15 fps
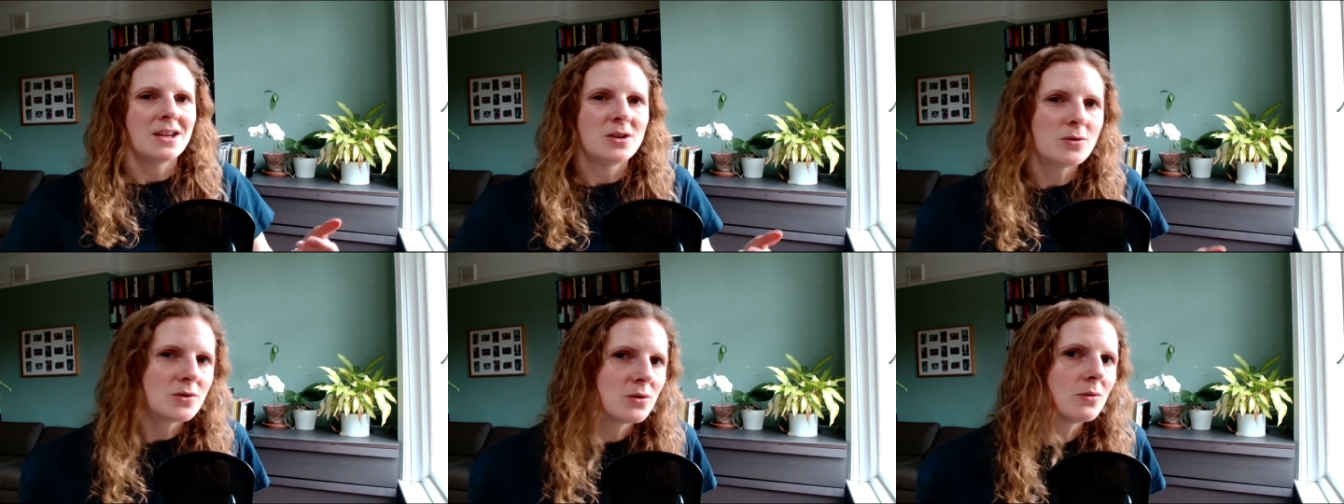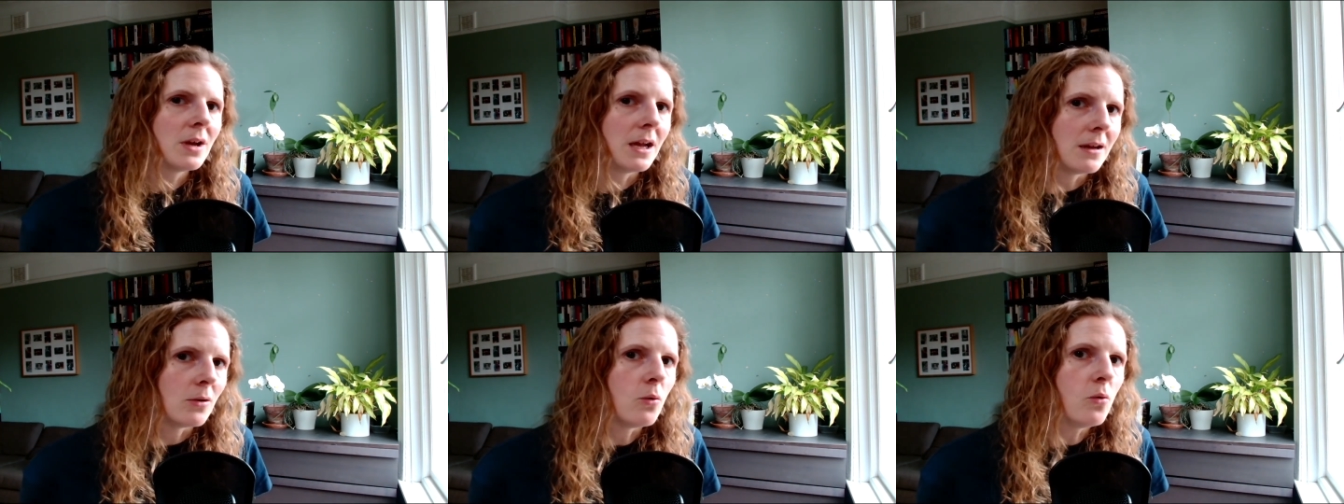you're
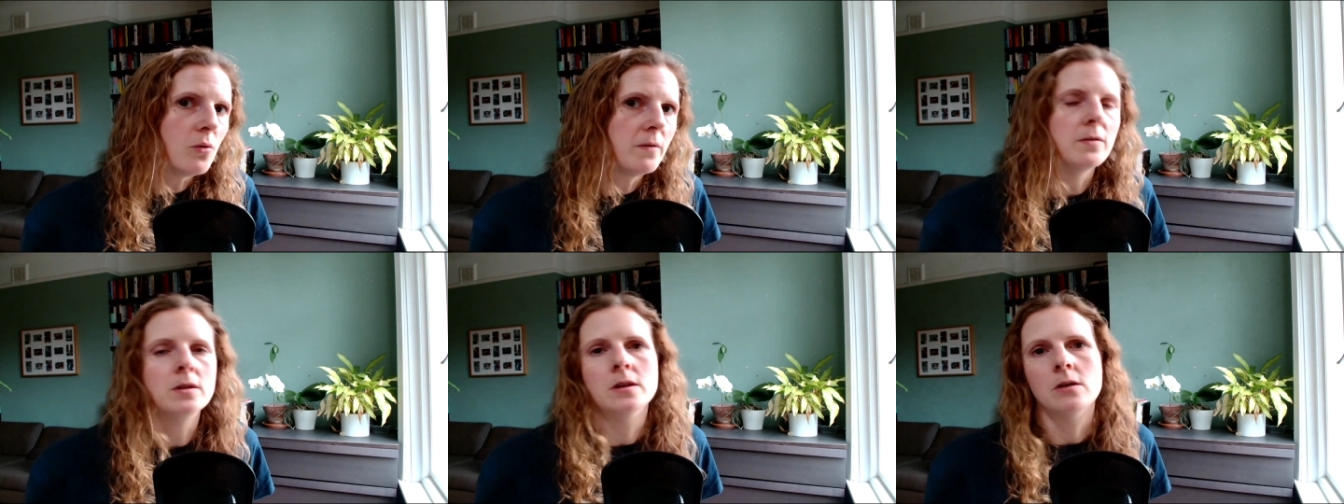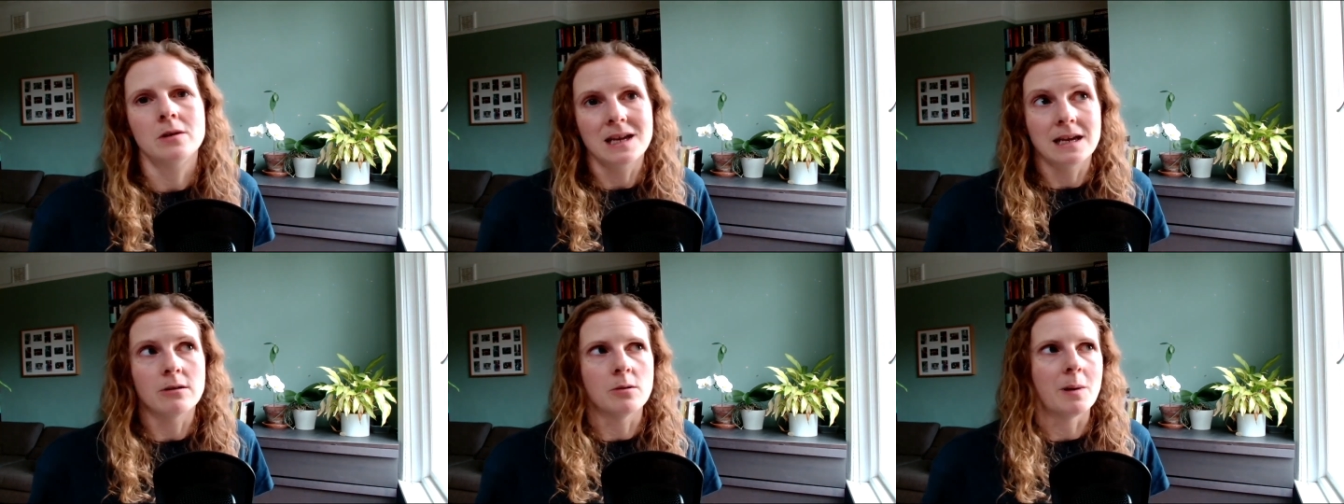talking an awful
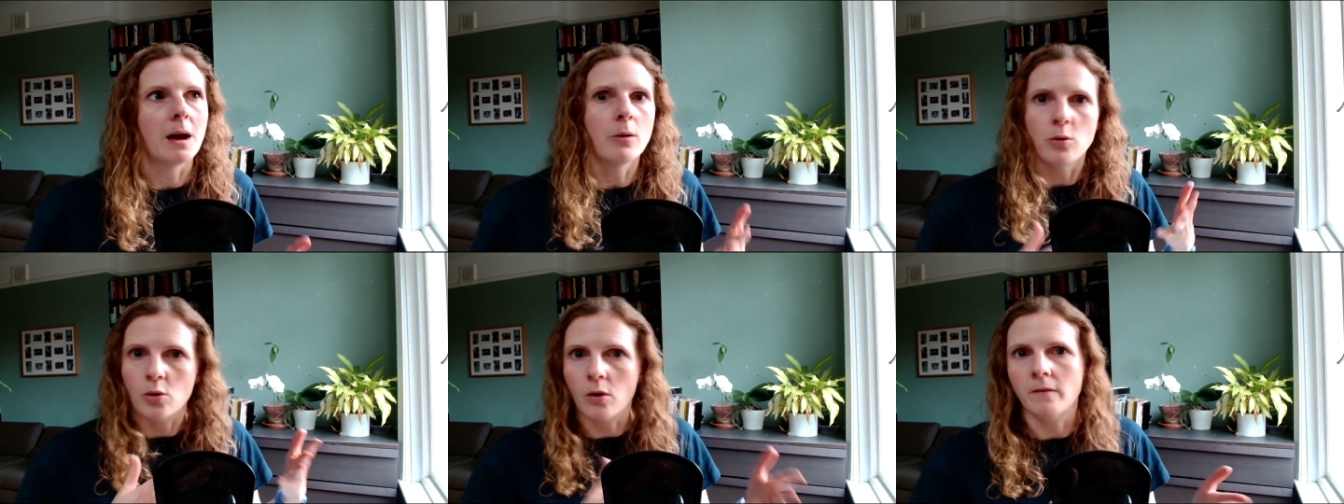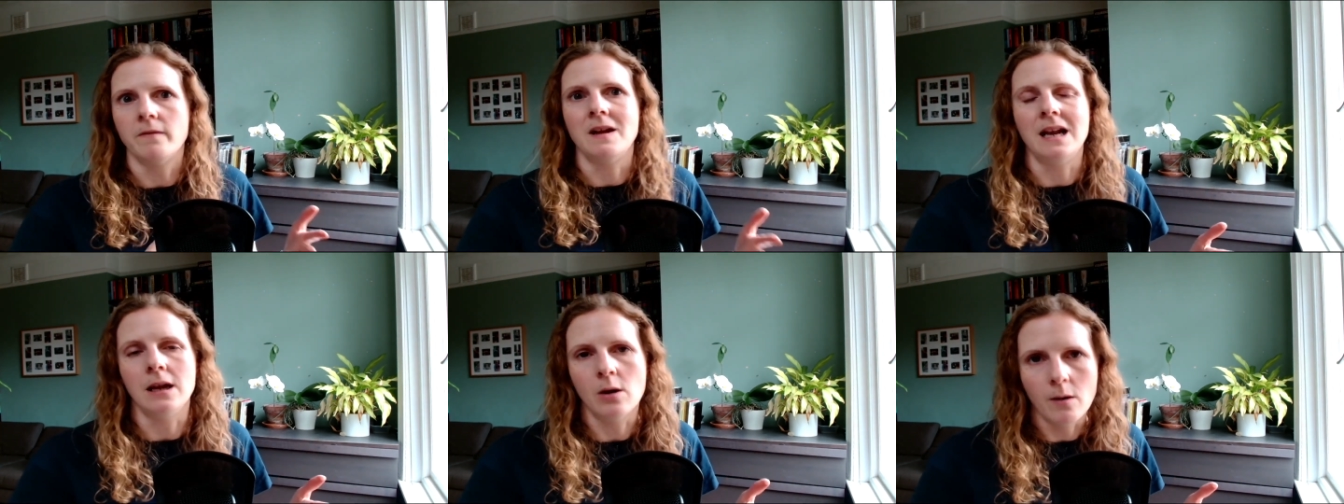lot here about not
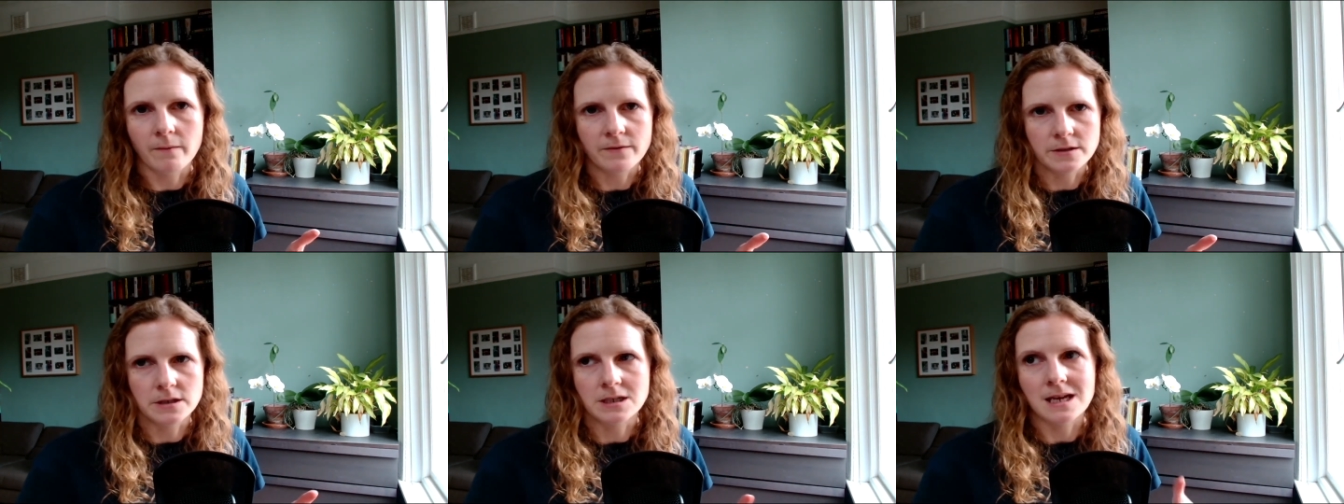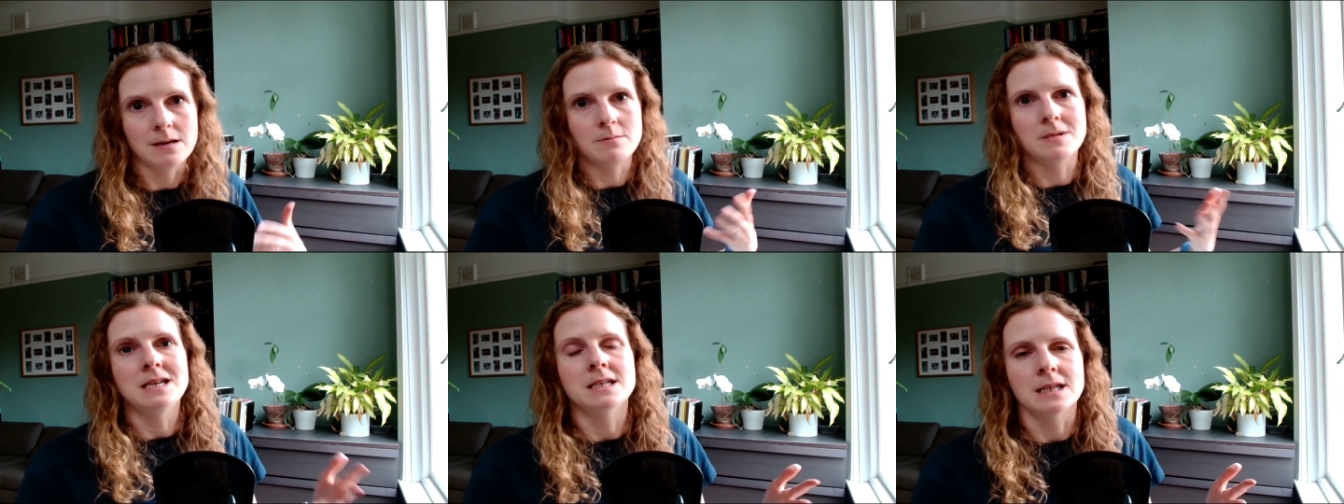feeling confident
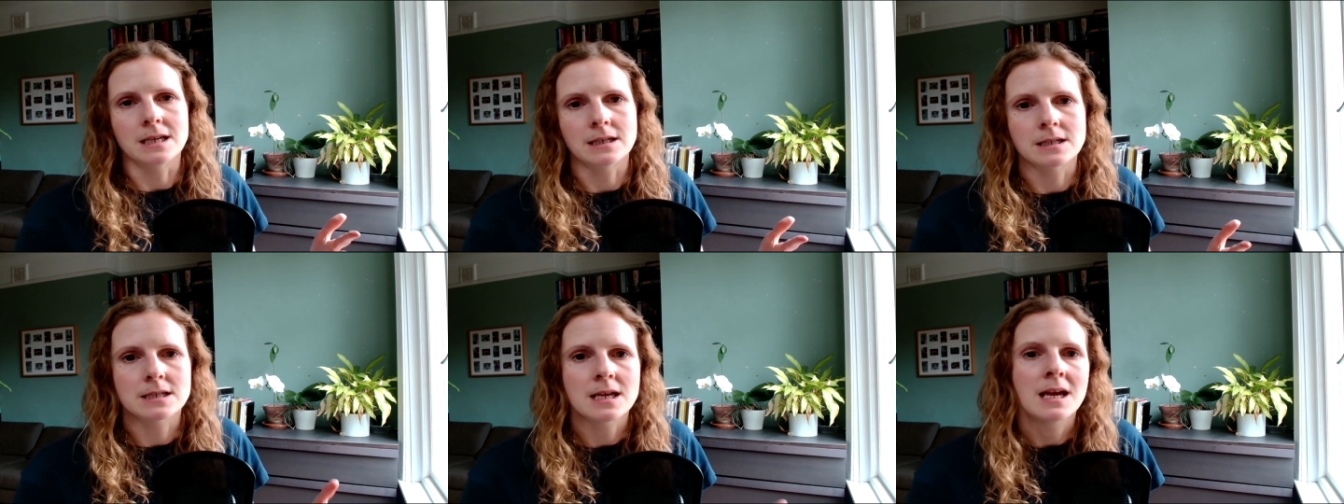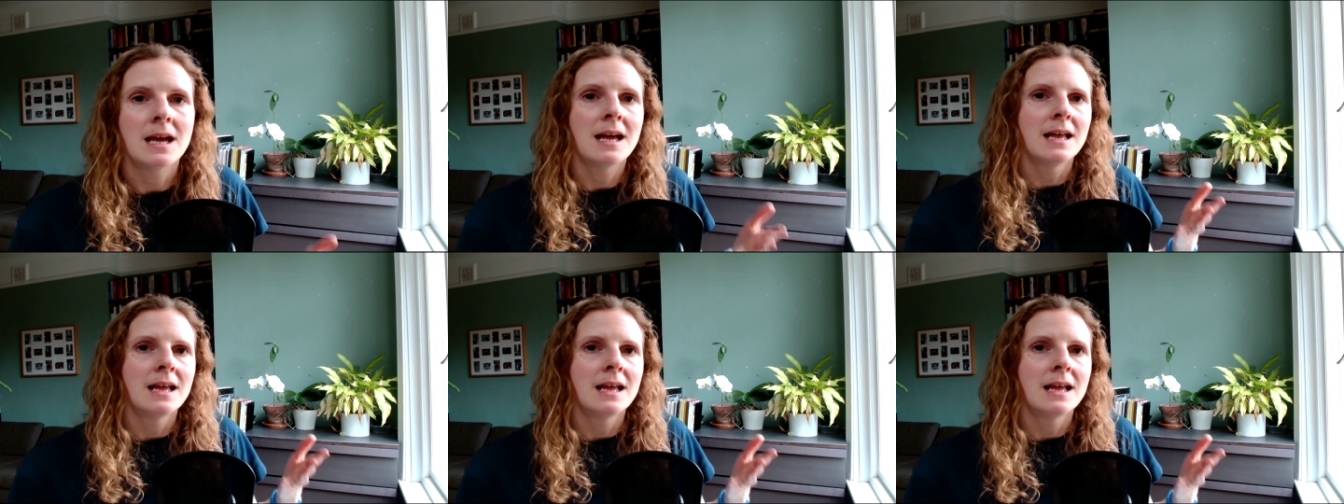in meetings,